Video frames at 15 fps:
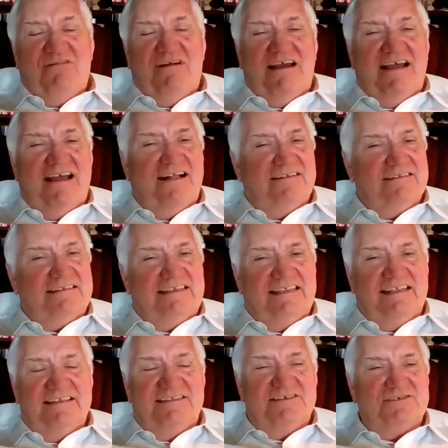Well,
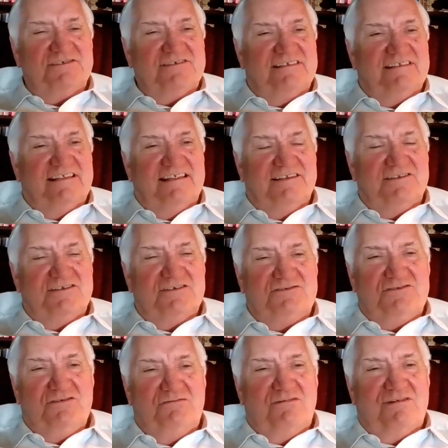you
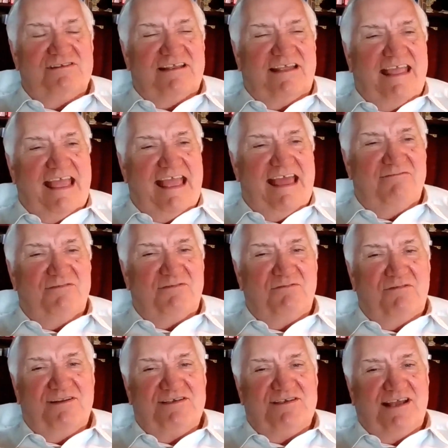just do what you can
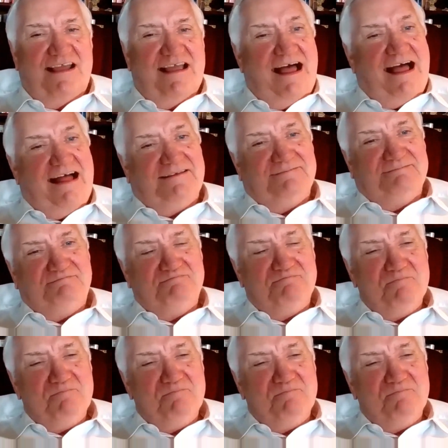with what you got.